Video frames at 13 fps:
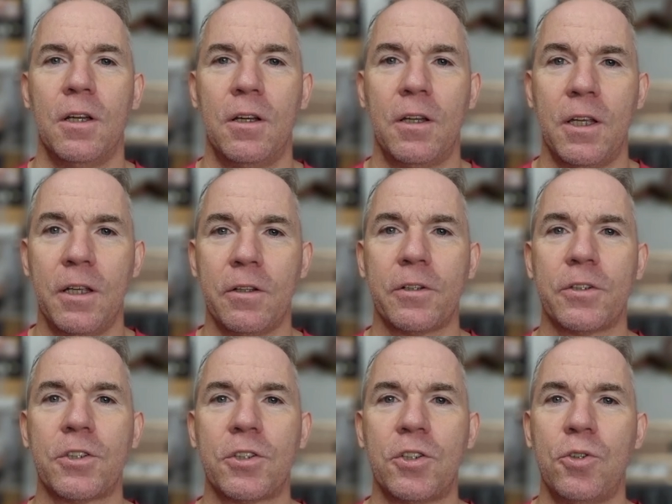
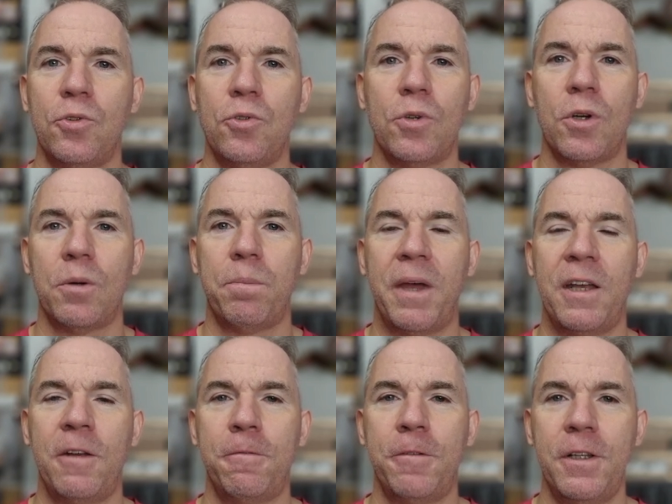healers to
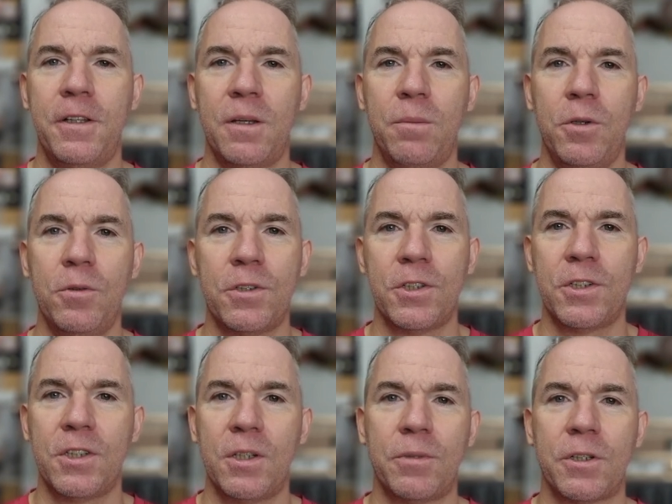benefit the immune
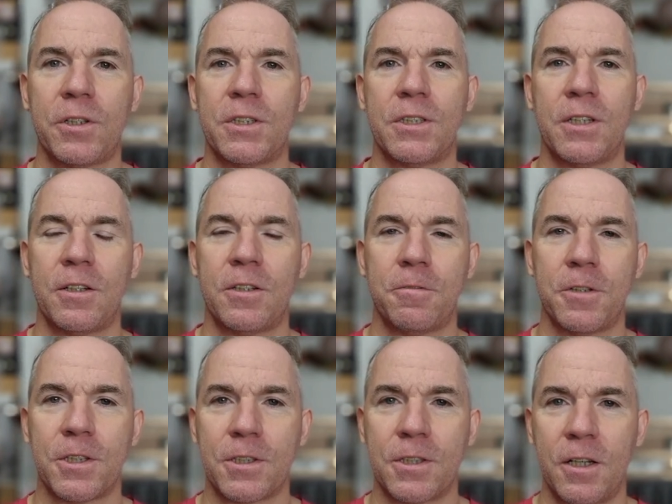system. There are
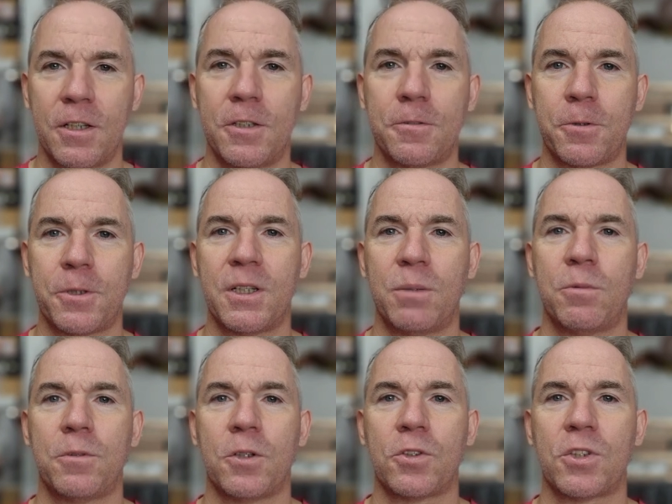scientific studies for some
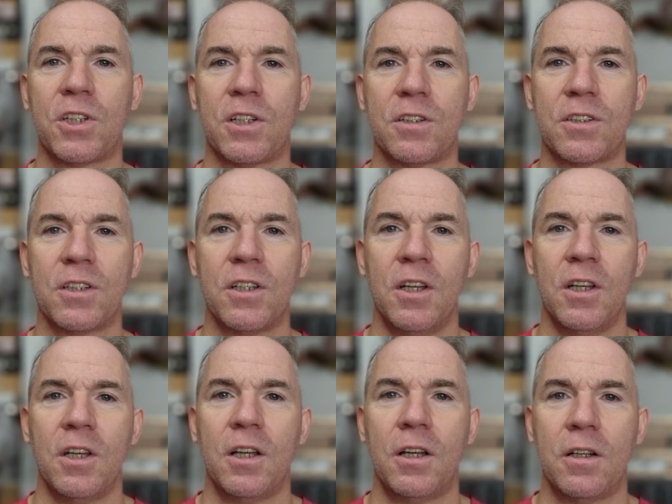of those things.
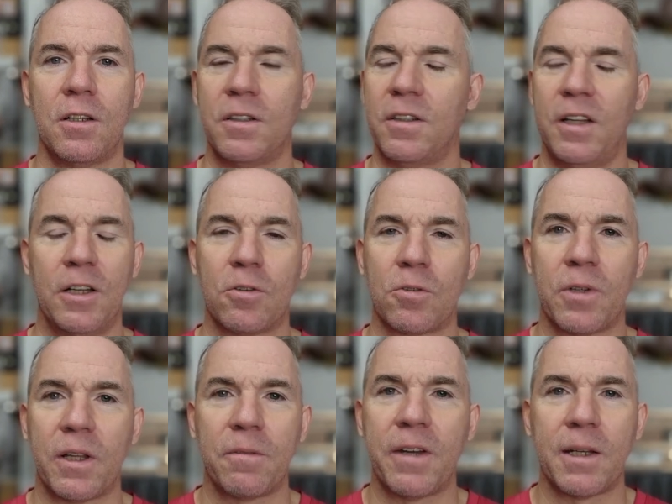I don't know,
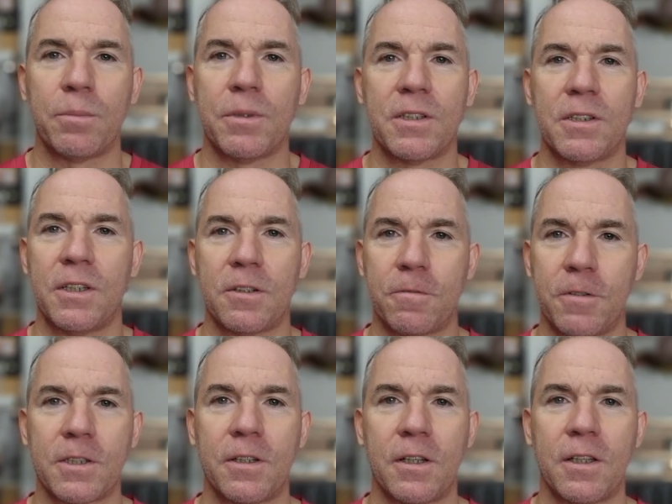like vitamin C and
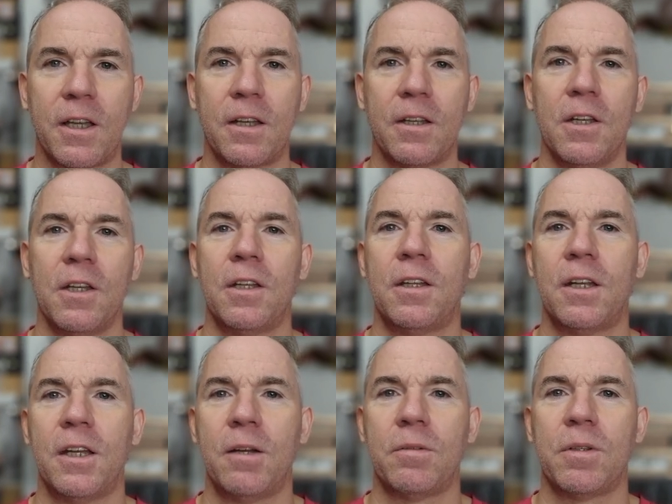things like that,
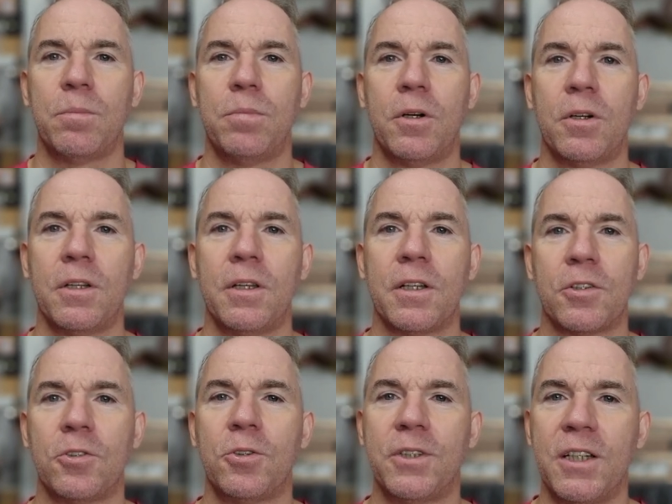that help the body
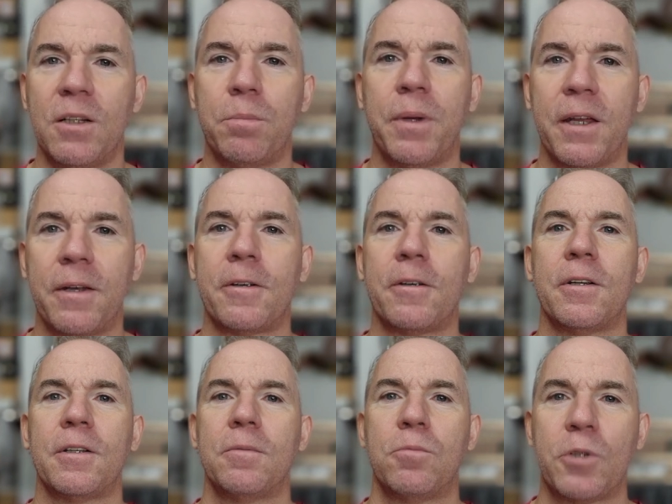actually to deal better
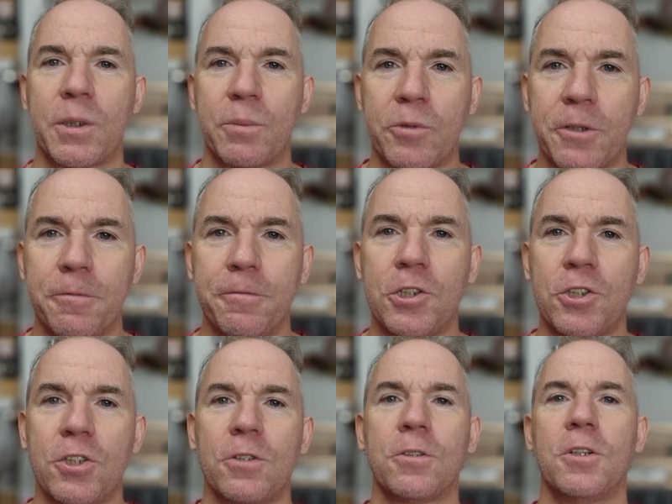and work more
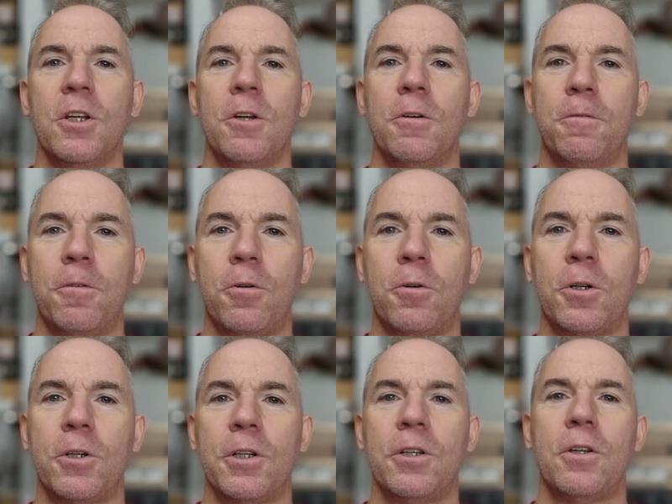efficient
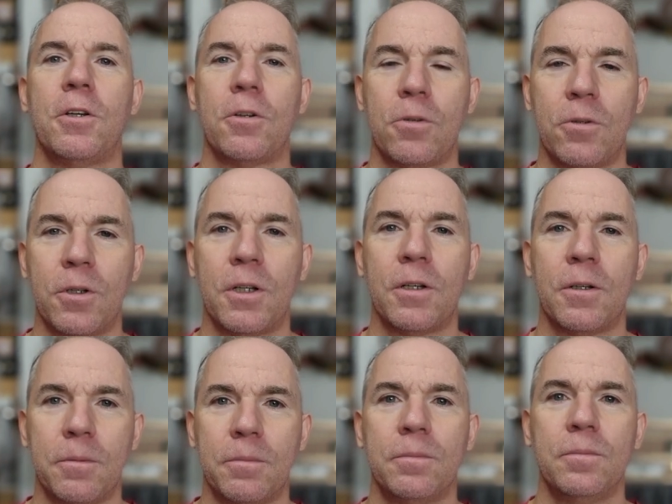for,
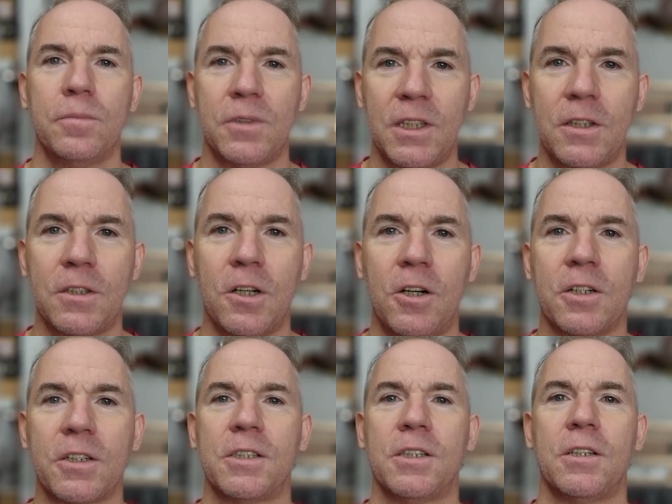
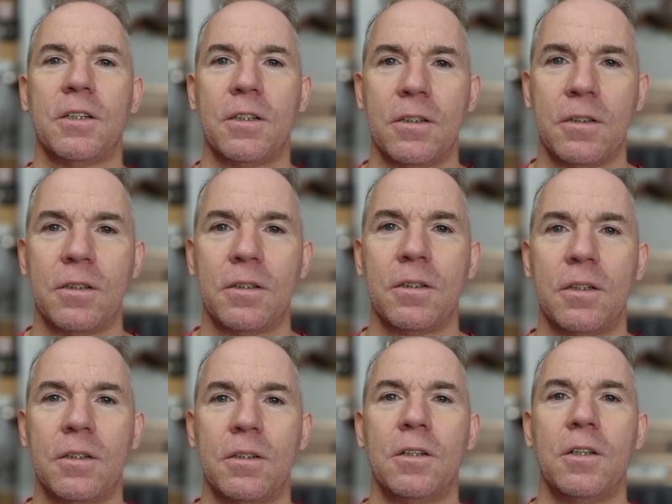detoxing
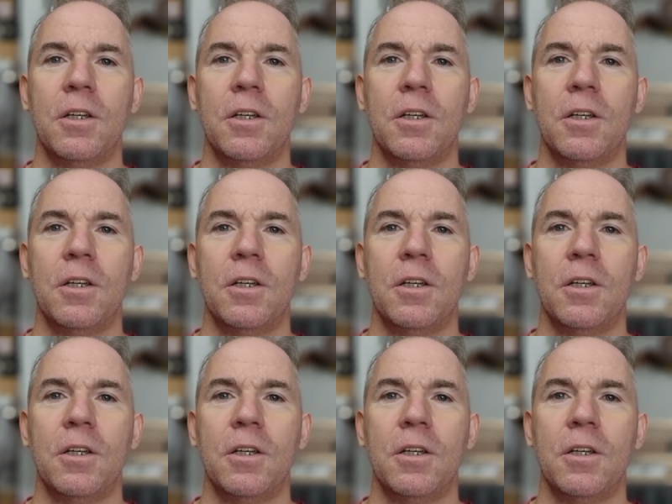and